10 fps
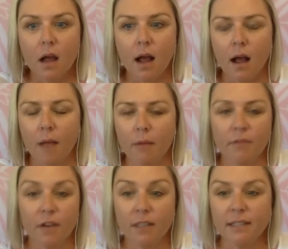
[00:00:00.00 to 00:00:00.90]
I
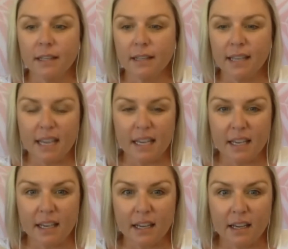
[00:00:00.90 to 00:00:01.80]
find selling
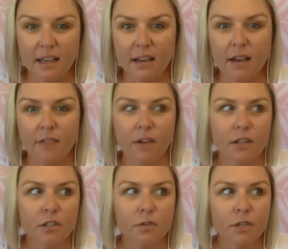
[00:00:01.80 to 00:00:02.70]
icky. I find
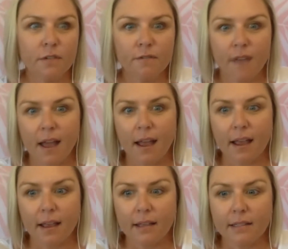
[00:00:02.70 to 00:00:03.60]
it too in your
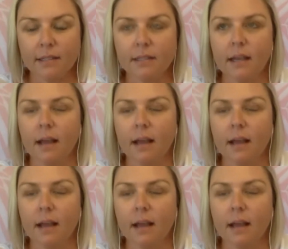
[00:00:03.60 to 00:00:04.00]
face.